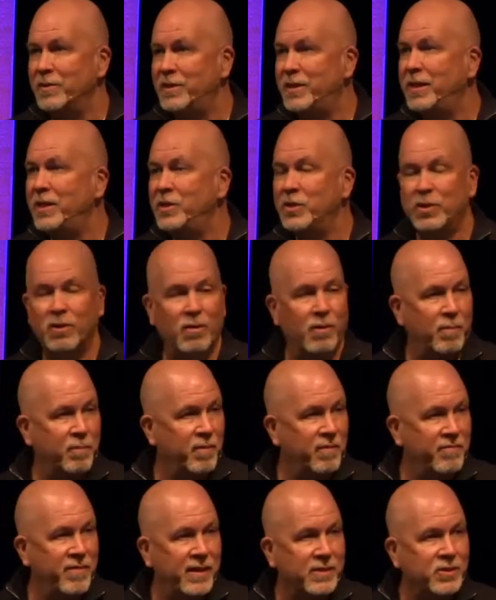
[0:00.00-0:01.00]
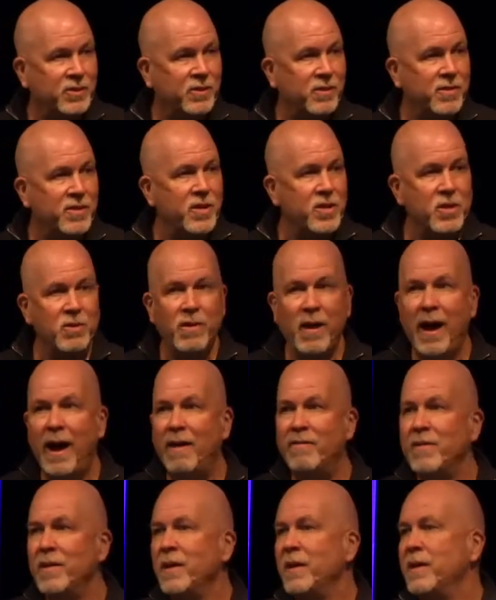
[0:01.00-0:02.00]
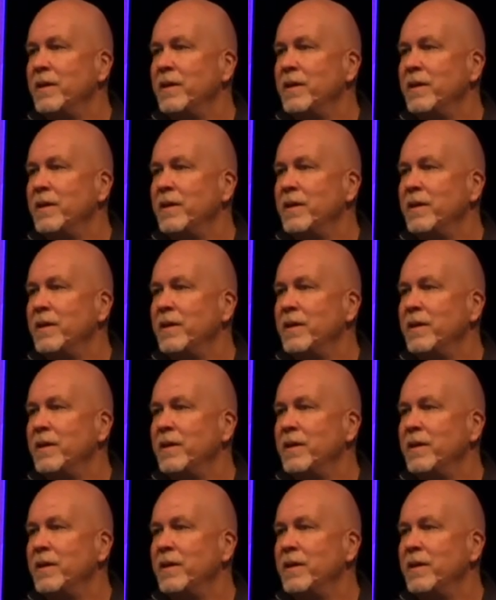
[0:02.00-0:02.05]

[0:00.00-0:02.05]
teacher or professor that you have